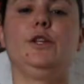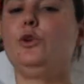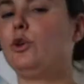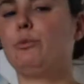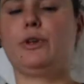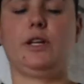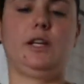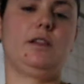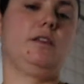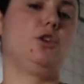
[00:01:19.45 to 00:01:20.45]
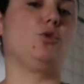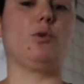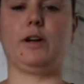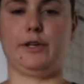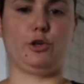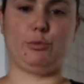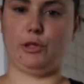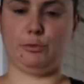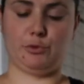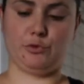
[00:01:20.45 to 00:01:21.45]
You can put anything you want in your
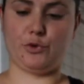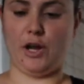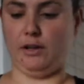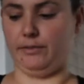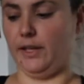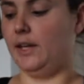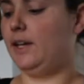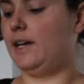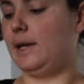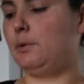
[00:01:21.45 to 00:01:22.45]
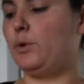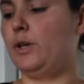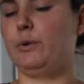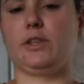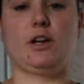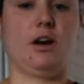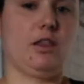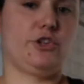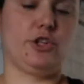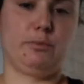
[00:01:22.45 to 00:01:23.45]
bulletproof coffee. I'm going with the
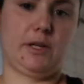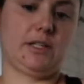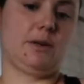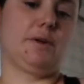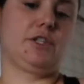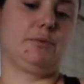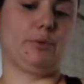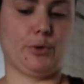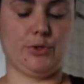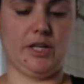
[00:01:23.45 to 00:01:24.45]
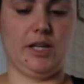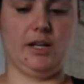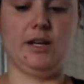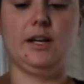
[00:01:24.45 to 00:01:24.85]
collagen because I want some protein.